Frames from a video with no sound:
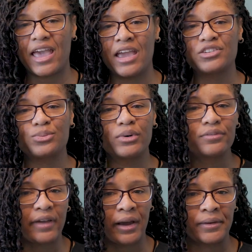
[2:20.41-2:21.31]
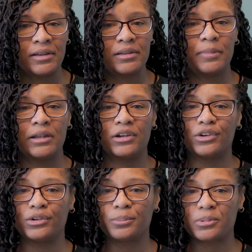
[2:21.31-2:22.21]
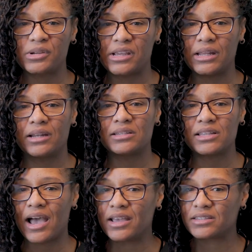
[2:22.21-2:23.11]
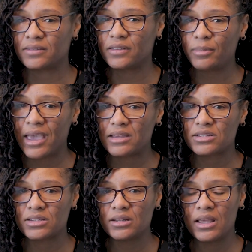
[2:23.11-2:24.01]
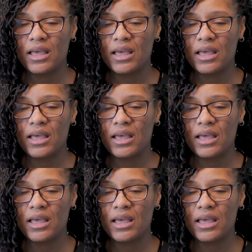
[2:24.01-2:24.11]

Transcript: age will vary depending on the breed and the size of the patient.